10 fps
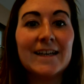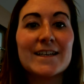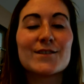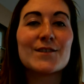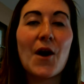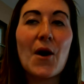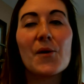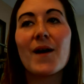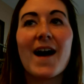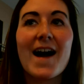
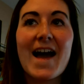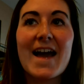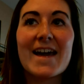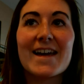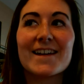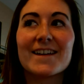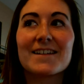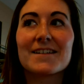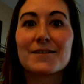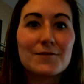So I
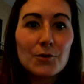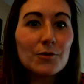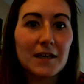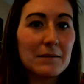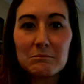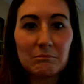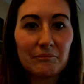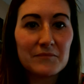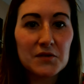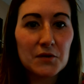Googled it,
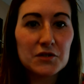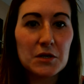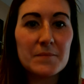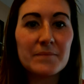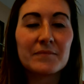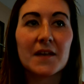searched them,